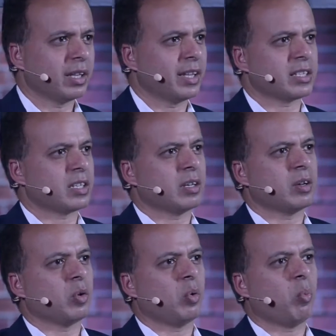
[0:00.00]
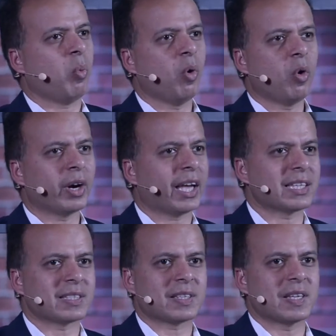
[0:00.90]
There's a war
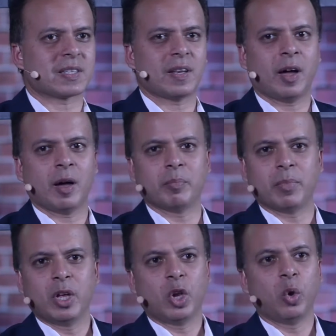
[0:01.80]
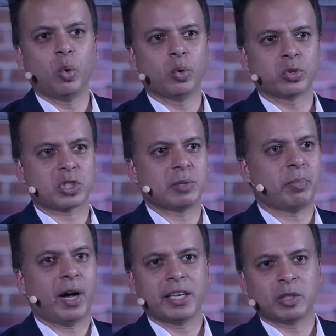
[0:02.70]
against Islam
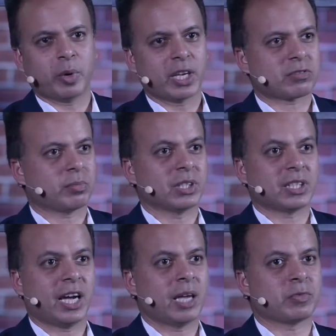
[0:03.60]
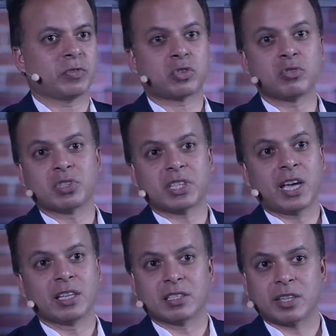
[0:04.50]
launched by the West from the times of the
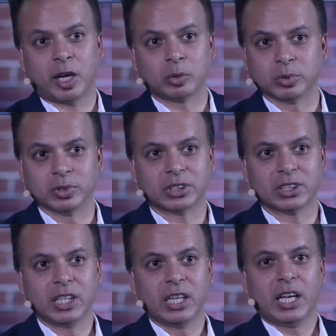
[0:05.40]
Crusades downwards